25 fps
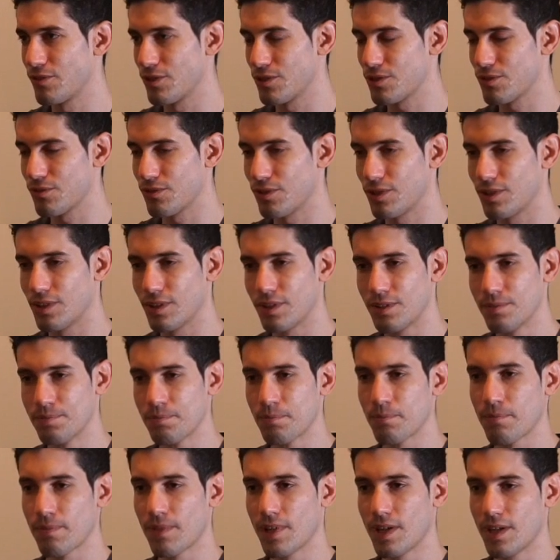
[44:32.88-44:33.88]
First of all,
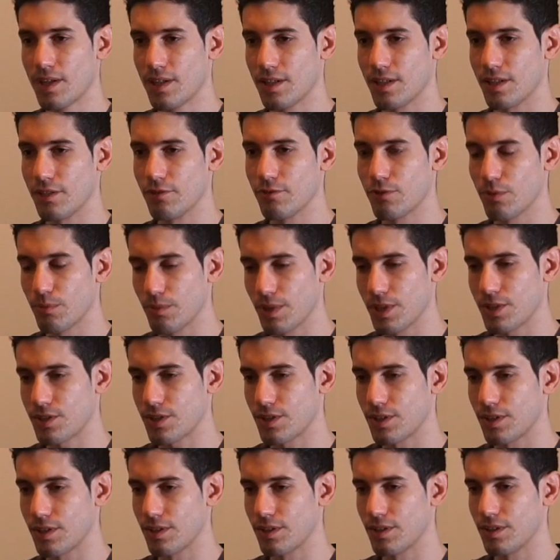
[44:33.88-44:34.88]
the
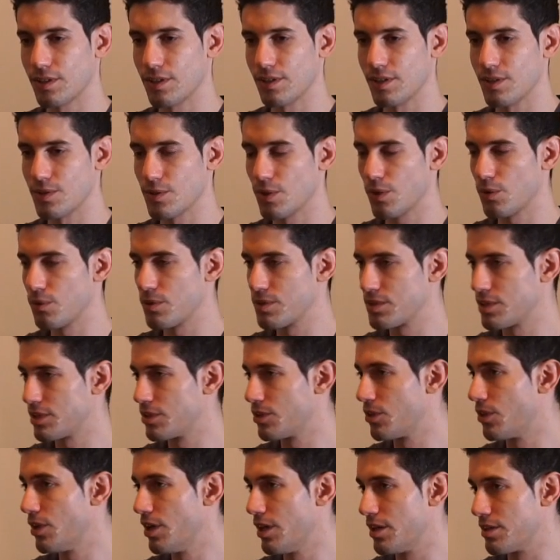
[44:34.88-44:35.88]
information is always in
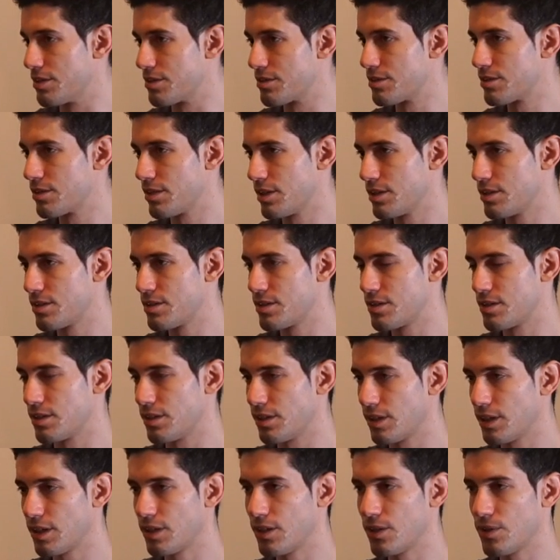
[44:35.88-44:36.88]
your hands. Like
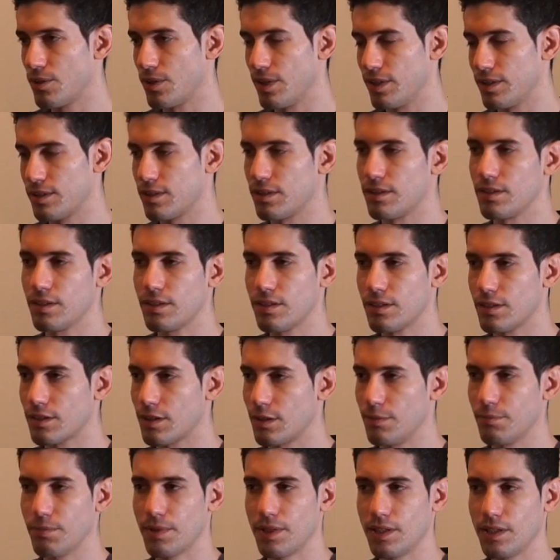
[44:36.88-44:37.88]
Synereo Ltd, the
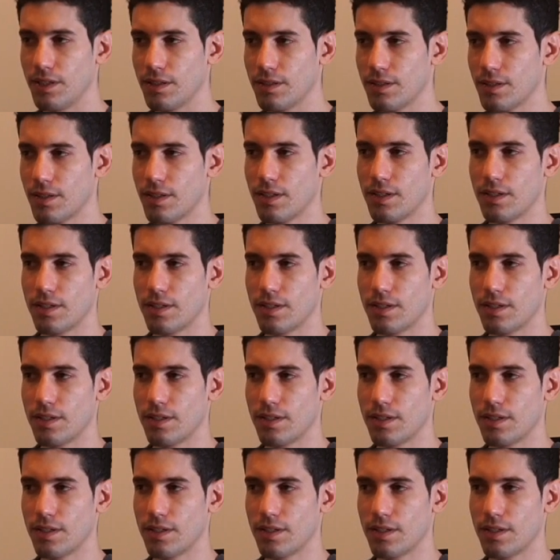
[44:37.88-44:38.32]
company,